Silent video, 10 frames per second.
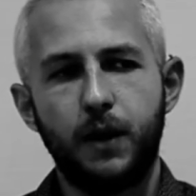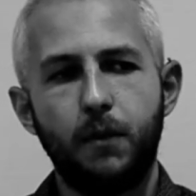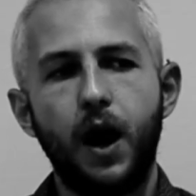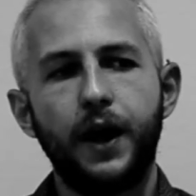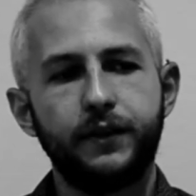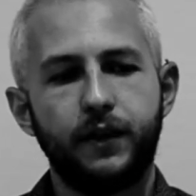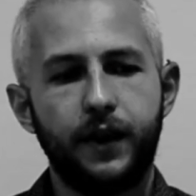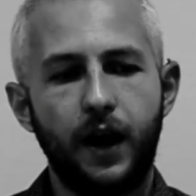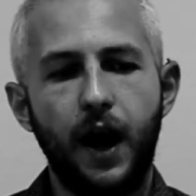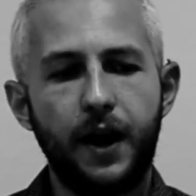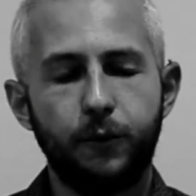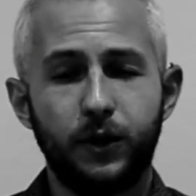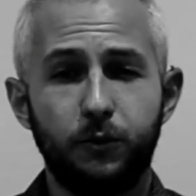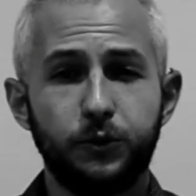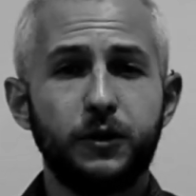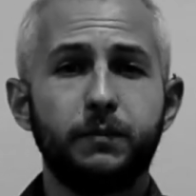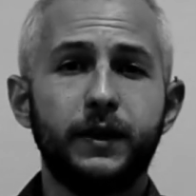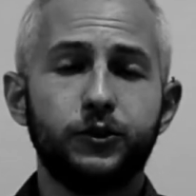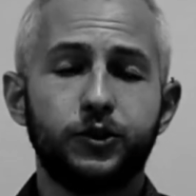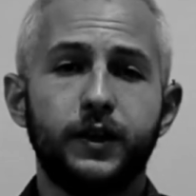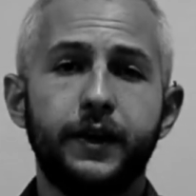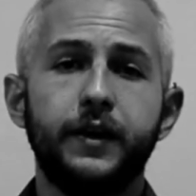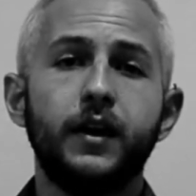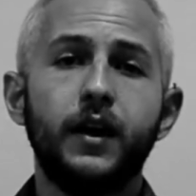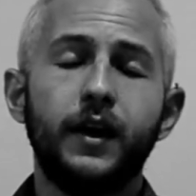mind that I had when I was in a better state